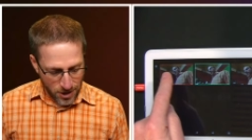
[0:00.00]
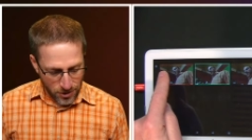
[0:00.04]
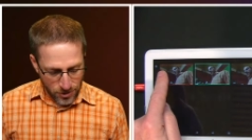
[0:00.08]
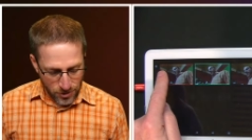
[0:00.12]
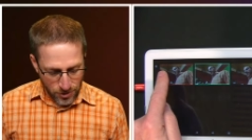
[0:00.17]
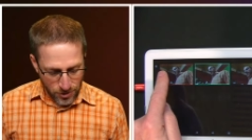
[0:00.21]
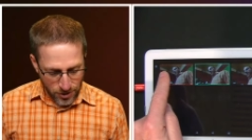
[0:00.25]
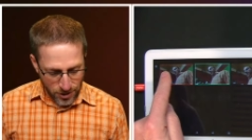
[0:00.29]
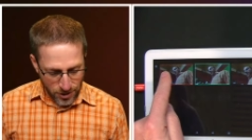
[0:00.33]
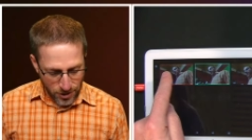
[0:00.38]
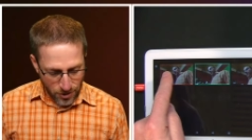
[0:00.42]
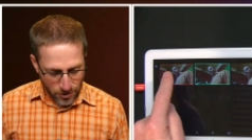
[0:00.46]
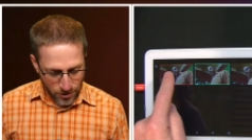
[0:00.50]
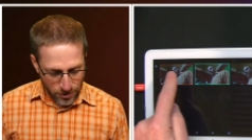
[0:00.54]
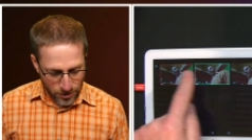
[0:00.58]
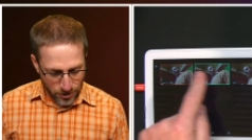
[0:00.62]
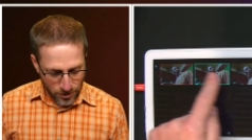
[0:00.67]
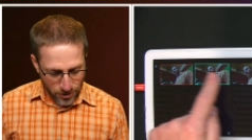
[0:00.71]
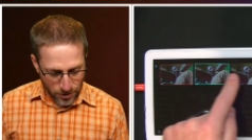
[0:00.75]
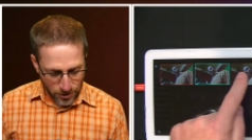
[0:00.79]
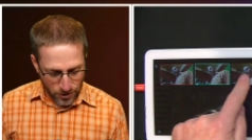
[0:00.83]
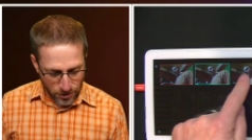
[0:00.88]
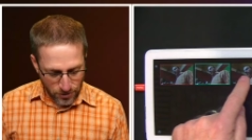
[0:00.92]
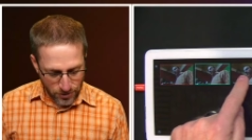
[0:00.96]
You can go to
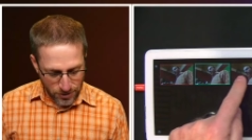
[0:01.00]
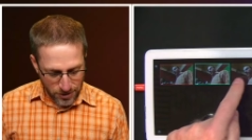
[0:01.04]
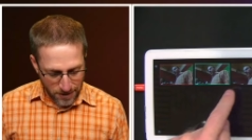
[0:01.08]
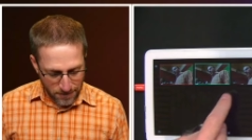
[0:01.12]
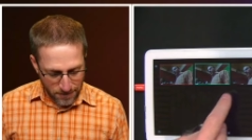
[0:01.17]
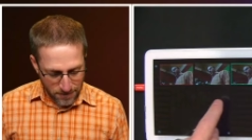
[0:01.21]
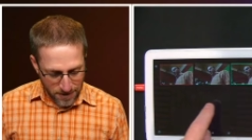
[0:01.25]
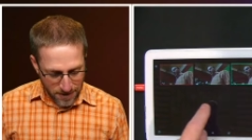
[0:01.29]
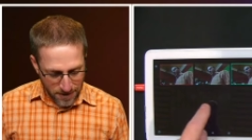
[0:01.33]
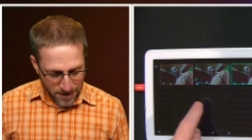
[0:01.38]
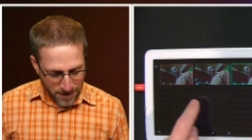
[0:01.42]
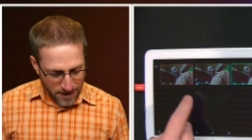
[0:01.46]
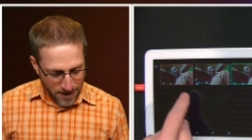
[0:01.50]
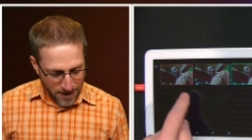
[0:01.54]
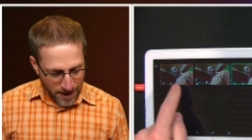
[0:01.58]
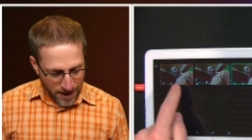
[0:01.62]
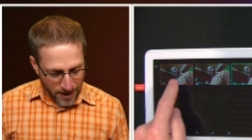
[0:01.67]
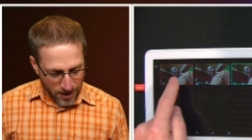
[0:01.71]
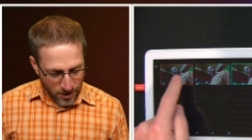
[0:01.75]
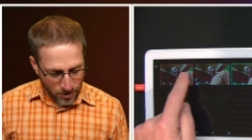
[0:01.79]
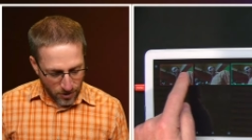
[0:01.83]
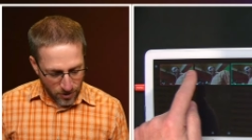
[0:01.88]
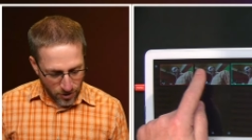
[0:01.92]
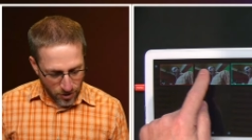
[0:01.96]
your close up
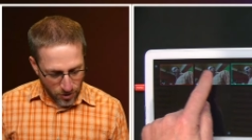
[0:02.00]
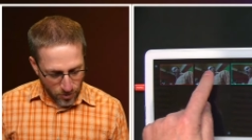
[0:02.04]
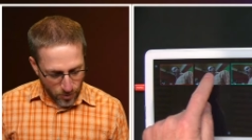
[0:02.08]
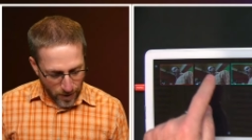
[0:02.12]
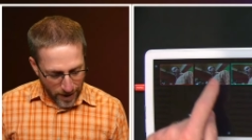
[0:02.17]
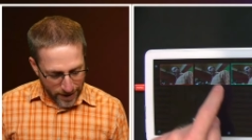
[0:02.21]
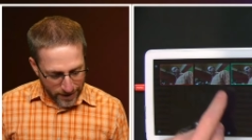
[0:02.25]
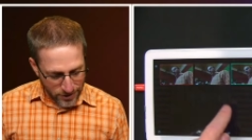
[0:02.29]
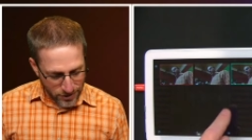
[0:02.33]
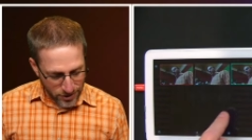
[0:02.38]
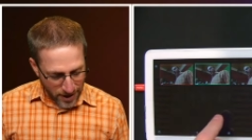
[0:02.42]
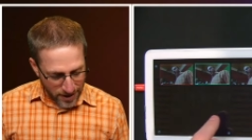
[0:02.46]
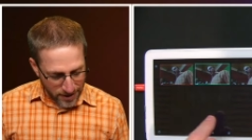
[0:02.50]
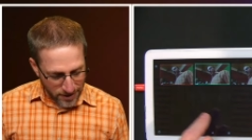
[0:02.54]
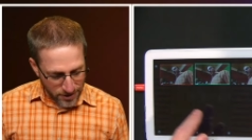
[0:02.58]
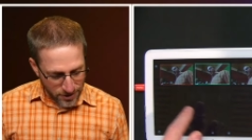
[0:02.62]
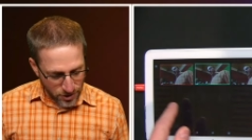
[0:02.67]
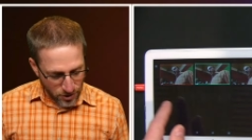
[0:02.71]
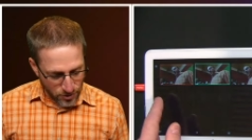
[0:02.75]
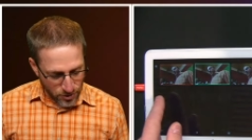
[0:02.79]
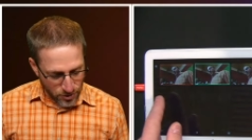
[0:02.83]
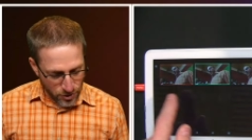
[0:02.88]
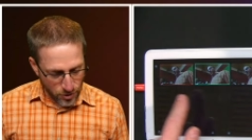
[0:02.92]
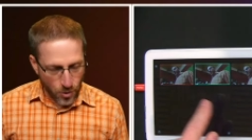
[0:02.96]
and go to the wide shot.
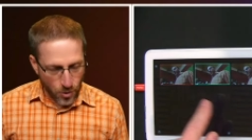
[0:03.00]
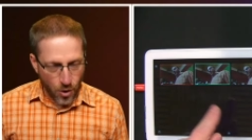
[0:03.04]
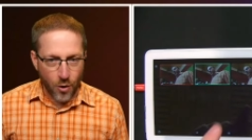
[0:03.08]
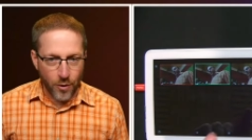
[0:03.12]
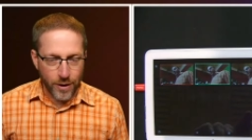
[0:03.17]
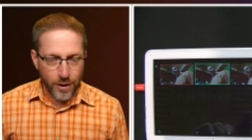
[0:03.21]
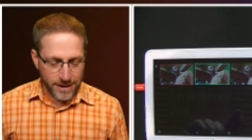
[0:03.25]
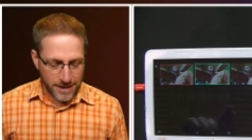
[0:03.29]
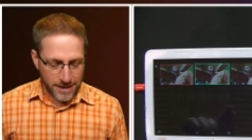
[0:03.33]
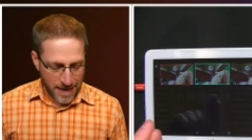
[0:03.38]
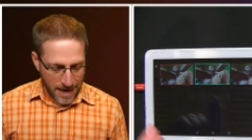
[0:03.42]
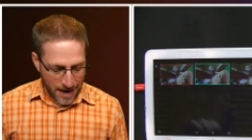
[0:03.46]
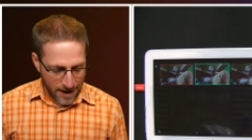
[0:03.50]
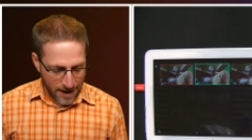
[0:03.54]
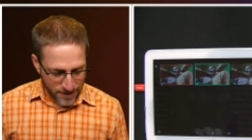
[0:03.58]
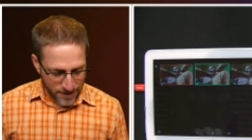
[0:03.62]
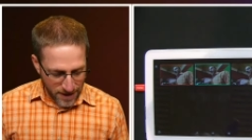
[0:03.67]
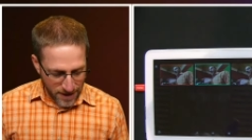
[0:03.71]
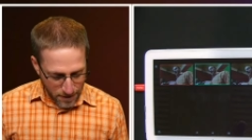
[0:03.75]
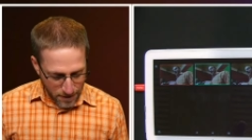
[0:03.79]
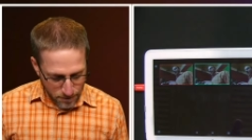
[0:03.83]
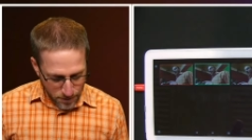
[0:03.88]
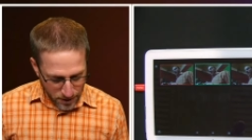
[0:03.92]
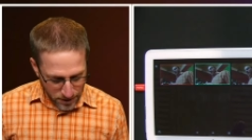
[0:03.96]
So you always have
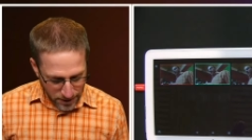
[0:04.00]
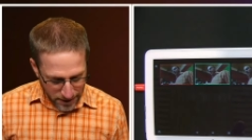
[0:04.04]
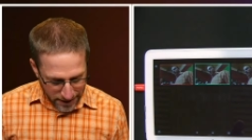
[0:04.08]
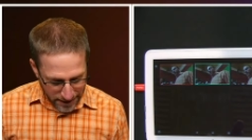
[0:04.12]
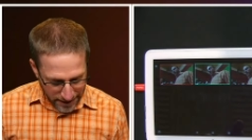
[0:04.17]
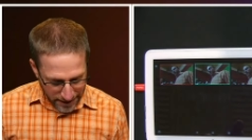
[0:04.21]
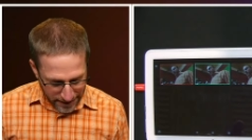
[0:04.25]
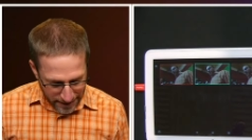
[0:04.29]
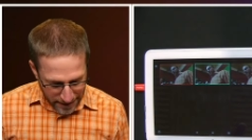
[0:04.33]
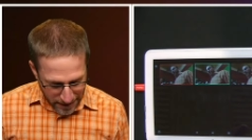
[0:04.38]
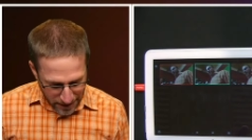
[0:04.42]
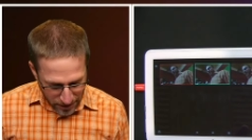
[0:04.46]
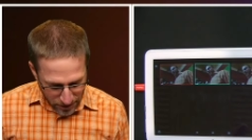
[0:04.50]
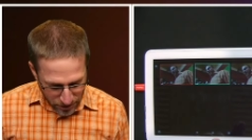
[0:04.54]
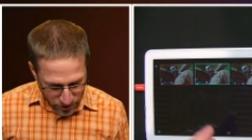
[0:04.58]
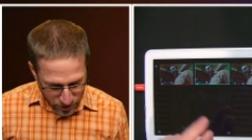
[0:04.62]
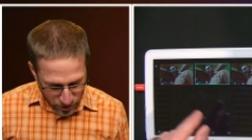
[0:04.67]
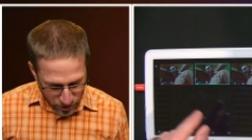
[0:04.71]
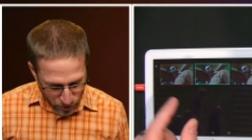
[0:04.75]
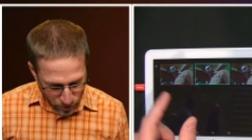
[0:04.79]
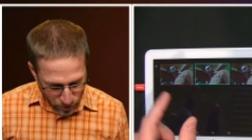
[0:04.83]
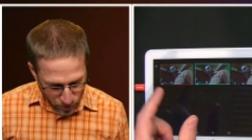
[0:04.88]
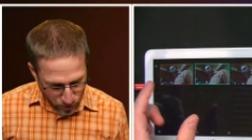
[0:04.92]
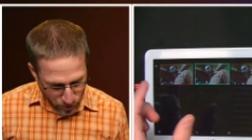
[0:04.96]
that ability
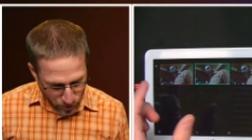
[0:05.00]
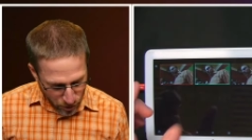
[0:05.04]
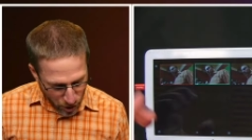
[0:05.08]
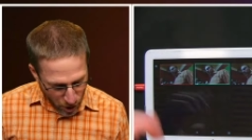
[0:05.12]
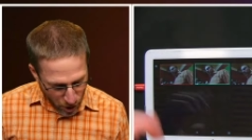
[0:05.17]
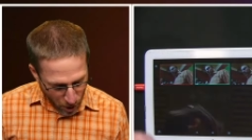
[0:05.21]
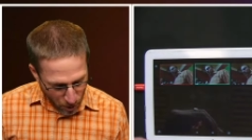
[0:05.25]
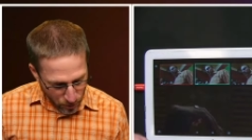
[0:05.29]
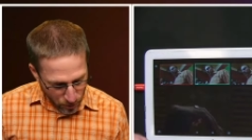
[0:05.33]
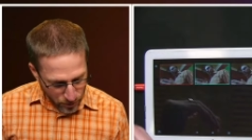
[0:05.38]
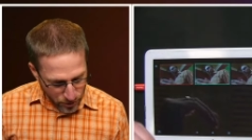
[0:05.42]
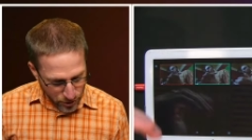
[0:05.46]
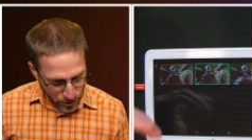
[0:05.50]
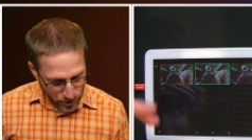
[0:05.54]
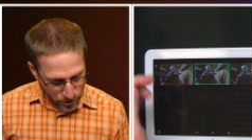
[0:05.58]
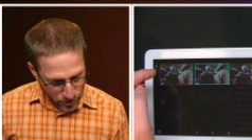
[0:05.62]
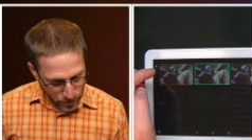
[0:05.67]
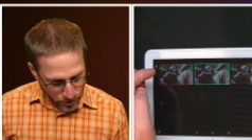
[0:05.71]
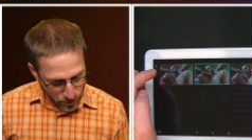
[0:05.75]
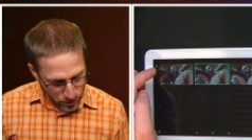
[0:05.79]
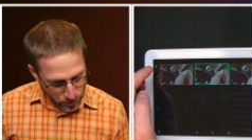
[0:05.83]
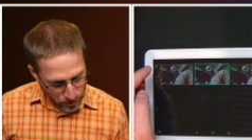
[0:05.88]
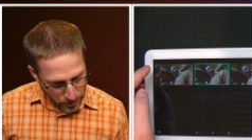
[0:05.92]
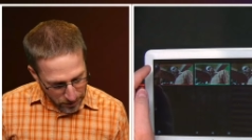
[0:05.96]
to go
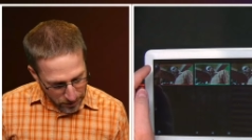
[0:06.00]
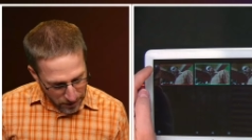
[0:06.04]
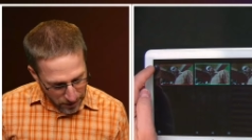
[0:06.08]
to